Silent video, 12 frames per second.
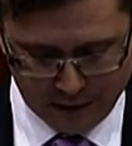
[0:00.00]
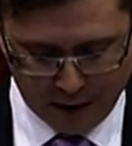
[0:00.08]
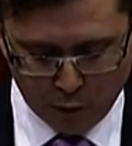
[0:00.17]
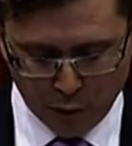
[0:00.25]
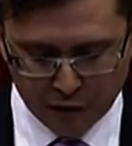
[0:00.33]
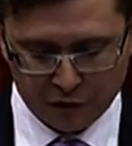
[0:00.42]

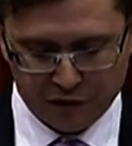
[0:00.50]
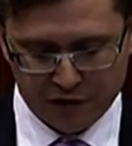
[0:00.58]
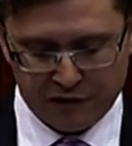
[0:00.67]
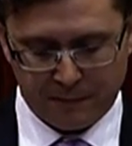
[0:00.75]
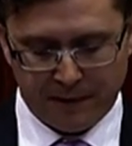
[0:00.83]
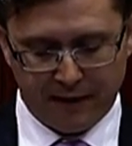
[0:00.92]
He worked on
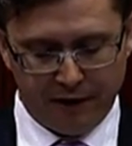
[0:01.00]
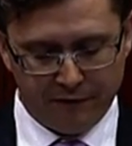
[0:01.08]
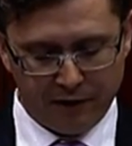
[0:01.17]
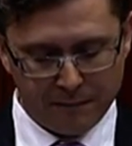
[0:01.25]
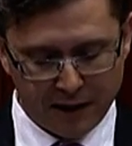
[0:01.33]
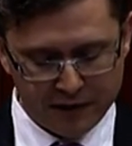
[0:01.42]
just about
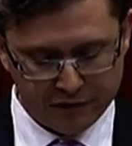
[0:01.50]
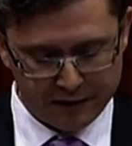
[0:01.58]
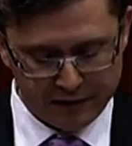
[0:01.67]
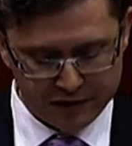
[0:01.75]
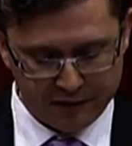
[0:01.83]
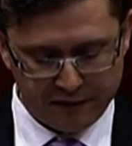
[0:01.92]
every major
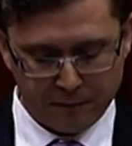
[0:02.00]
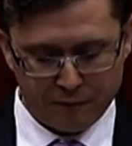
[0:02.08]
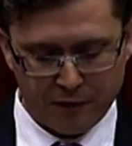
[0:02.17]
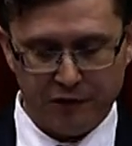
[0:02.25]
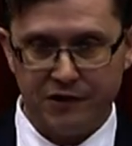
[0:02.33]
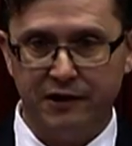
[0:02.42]
initiative and
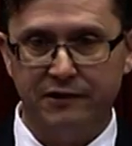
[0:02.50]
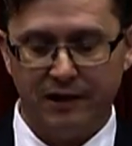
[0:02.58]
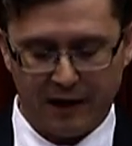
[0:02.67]
project